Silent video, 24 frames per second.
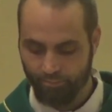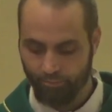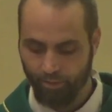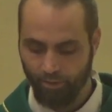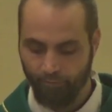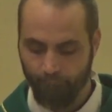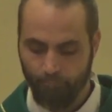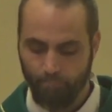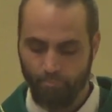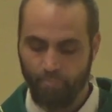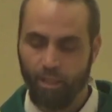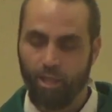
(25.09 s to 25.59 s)

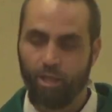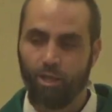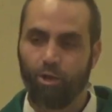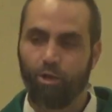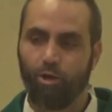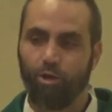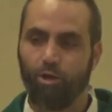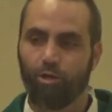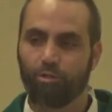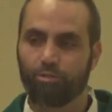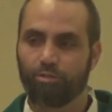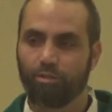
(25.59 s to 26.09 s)
but
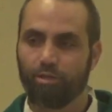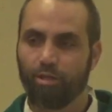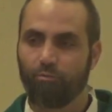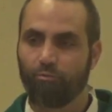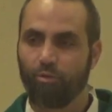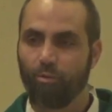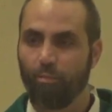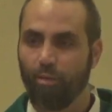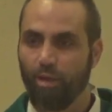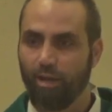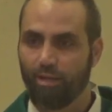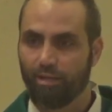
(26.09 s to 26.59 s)
also then
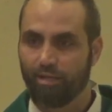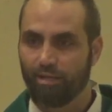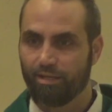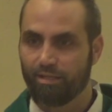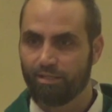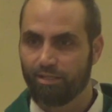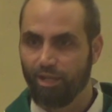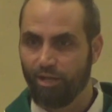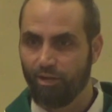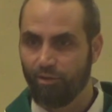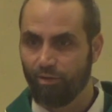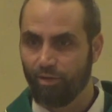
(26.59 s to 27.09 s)
reminding us
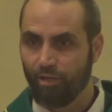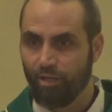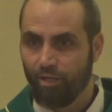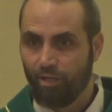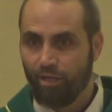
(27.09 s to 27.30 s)
how